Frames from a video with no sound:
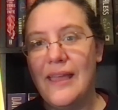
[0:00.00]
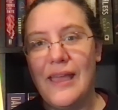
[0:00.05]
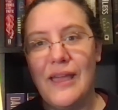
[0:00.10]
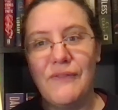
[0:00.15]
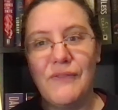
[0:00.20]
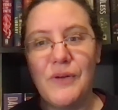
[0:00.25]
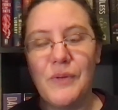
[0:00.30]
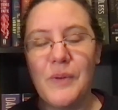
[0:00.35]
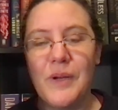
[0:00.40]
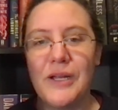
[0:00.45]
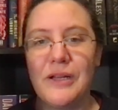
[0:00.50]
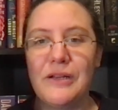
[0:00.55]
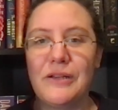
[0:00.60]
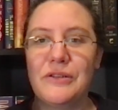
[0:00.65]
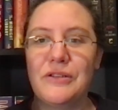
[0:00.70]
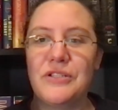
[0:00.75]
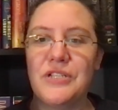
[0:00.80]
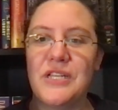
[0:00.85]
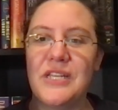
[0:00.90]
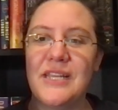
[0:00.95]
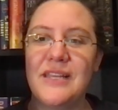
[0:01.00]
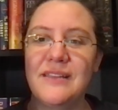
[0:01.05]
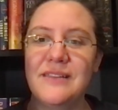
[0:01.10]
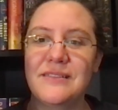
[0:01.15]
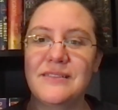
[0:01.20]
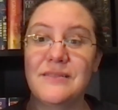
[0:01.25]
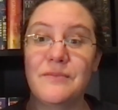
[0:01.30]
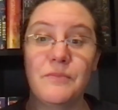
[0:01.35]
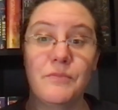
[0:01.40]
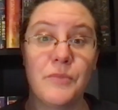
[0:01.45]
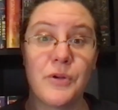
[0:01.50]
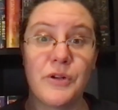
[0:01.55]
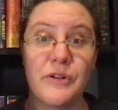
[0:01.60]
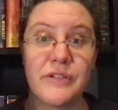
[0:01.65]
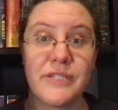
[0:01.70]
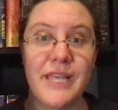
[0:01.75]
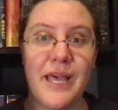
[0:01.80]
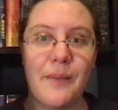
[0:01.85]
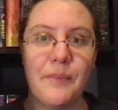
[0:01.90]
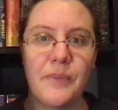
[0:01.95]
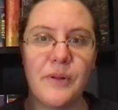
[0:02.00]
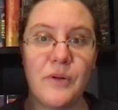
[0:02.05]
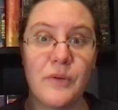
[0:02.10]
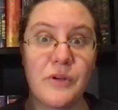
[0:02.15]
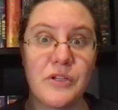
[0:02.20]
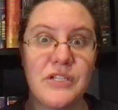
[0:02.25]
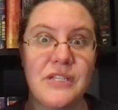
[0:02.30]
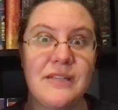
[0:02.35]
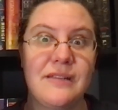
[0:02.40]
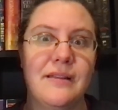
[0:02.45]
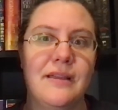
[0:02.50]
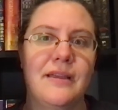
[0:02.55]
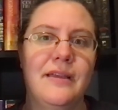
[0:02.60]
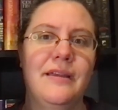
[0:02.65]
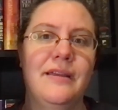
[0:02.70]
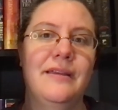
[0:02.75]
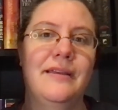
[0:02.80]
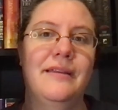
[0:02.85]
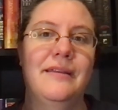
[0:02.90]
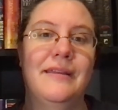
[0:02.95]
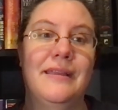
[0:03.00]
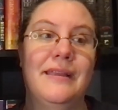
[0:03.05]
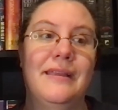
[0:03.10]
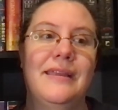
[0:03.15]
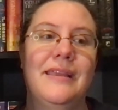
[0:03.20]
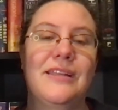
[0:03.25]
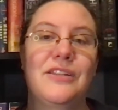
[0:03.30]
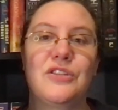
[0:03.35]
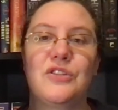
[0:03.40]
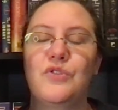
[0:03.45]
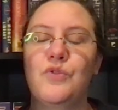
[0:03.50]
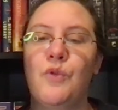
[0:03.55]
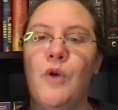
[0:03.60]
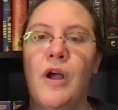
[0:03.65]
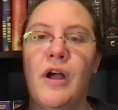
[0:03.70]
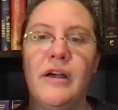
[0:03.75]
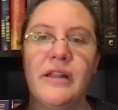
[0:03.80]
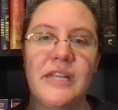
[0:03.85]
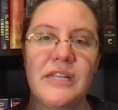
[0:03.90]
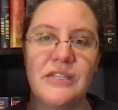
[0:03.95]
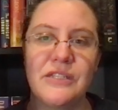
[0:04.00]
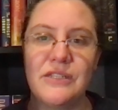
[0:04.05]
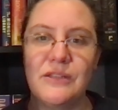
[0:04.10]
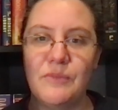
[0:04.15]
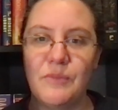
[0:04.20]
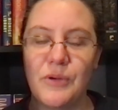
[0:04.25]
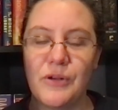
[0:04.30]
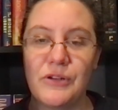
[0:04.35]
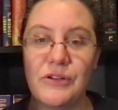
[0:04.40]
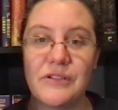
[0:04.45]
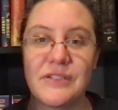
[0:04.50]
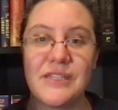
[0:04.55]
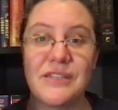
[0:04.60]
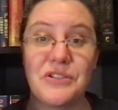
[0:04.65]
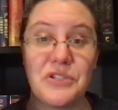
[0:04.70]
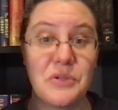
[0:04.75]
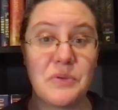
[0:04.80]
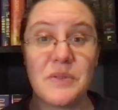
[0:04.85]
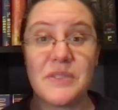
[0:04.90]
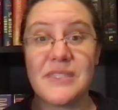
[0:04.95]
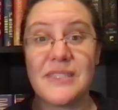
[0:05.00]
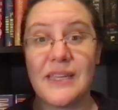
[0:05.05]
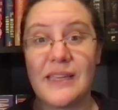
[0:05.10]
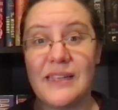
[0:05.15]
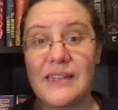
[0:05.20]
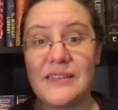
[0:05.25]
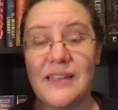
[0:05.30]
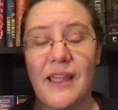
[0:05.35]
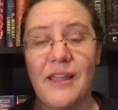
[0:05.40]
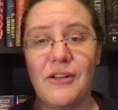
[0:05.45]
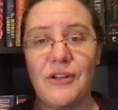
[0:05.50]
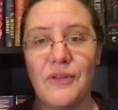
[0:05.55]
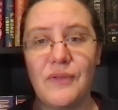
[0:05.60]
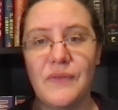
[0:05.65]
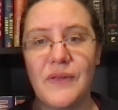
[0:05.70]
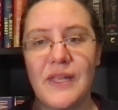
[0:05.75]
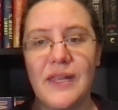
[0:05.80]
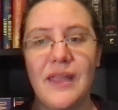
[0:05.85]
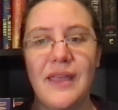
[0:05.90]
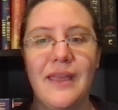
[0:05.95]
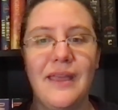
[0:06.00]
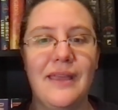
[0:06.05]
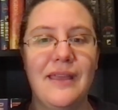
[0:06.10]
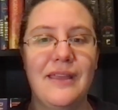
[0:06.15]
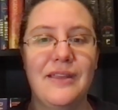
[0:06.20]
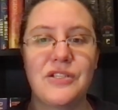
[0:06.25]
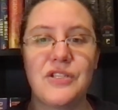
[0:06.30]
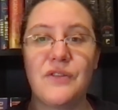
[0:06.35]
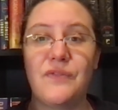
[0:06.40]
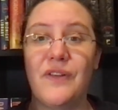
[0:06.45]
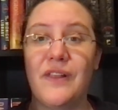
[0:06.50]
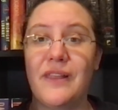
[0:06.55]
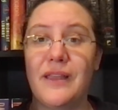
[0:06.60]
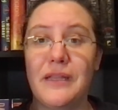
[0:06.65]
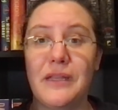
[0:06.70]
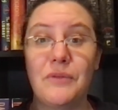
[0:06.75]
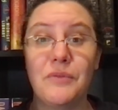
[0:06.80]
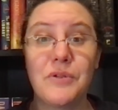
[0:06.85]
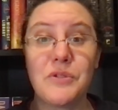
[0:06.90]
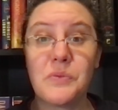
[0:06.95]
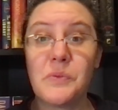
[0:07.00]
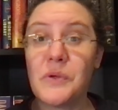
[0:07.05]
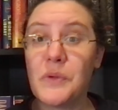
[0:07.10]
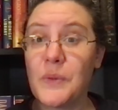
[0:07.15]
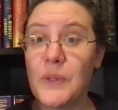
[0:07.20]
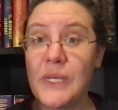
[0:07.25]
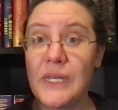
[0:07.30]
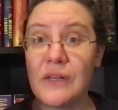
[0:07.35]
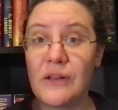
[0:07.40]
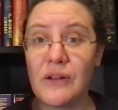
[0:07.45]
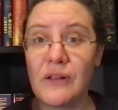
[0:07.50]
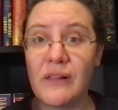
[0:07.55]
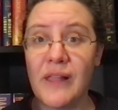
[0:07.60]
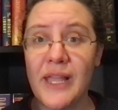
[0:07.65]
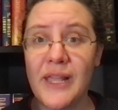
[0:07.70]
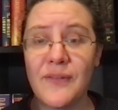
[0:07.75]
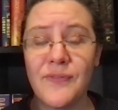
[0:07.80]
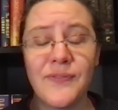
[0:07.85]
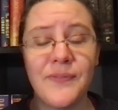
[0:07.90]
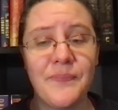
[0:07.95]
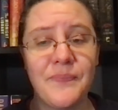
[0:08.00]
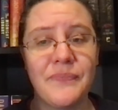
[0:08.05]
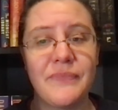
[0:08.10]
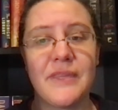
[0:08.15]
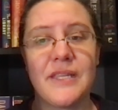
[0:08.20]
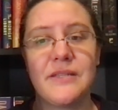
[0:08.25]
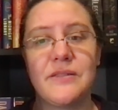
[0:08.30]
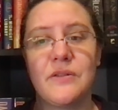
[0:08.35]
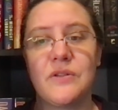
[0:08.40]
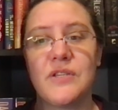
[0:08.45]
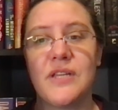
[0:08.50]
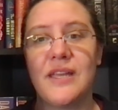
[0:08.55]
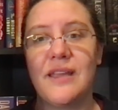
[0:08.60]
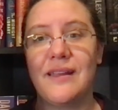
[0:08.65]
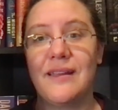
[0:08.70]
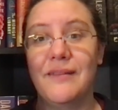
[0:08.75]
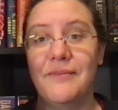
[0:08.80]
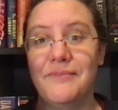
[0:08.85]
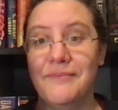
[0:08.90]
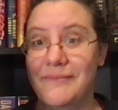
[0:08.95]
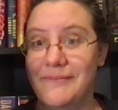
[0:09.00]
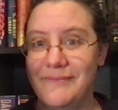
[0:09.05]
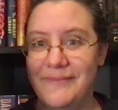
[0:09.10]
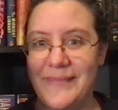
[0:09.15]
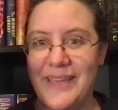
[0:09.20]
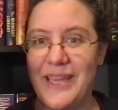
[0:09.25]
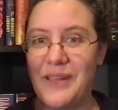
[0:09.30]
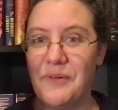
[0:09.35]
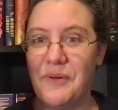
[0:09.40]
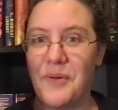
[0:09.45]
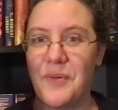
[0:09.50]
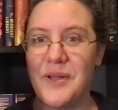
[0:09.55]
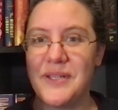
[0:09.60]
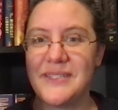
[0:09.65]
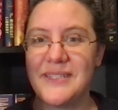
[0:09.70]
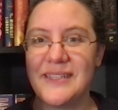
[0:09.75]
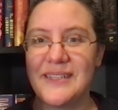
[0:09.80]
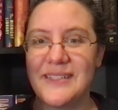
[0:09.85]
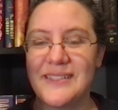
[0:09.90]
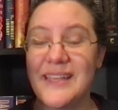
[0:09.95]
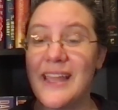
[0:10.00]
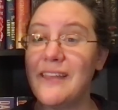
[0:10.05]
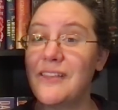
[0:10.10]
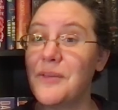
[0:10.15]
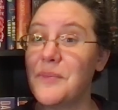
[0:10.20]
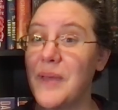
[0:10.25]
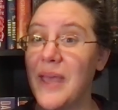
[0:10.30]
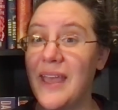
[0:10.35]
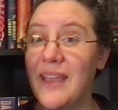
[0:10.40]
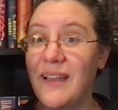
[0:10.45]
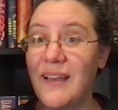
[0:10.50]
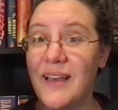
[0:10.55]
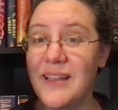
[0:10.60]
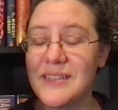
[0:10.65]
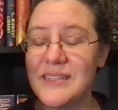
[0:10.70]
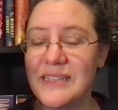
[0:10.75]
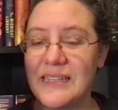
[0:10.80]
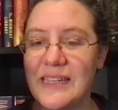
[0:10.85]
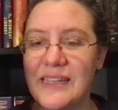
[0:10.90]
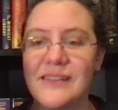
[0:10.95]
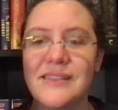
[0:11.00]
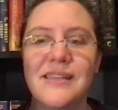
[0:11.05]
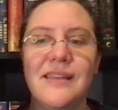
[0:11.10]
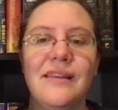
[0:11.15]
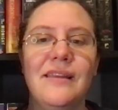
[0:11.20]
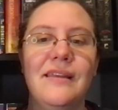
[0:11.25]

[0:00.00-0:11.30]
Everywhere she is, murders happen, or she gets drawn into murders, and she was sick and tired of it. She felt like it was ruining her life. So she had requested asylum and gotten it.